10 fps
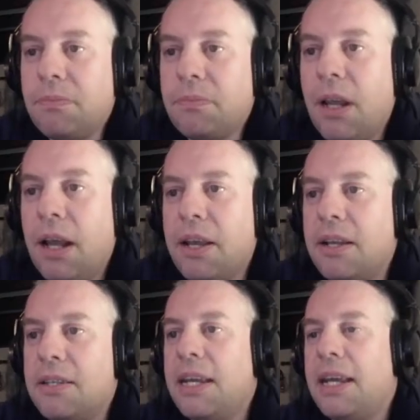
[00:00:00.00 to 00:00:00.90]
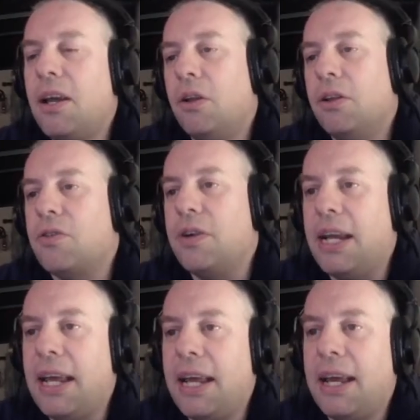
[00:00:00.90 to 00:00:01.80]
And you can see on the screen
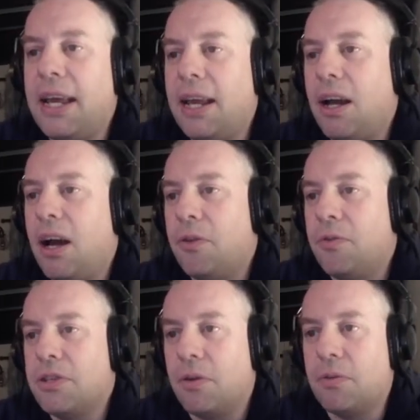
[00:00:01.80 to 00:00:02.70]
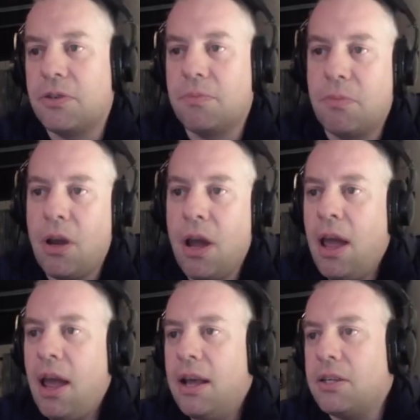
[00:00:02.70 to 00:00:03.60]
here are the results.
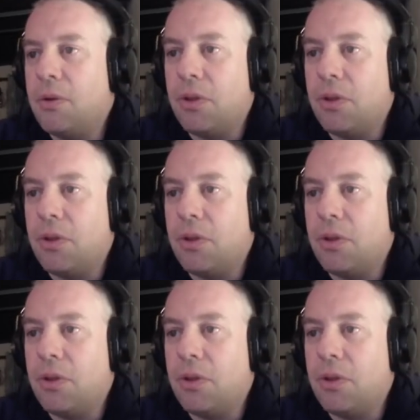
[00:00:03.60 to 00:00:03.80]
So we've got the